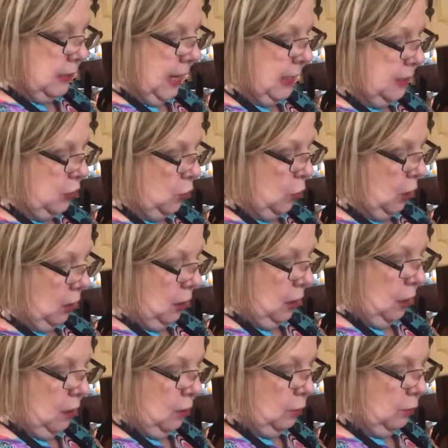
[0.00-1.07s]
I store it
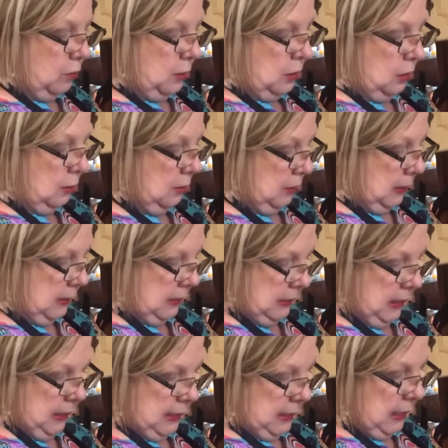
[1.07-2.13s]
closed because it
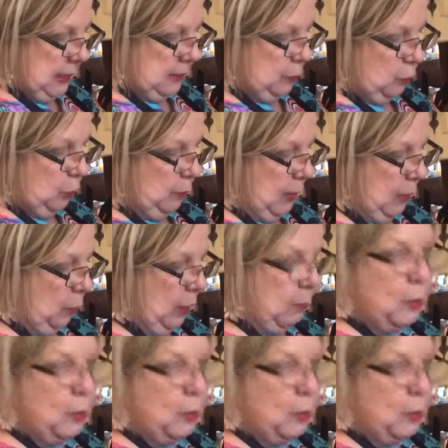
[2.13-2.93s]
takes less room that way.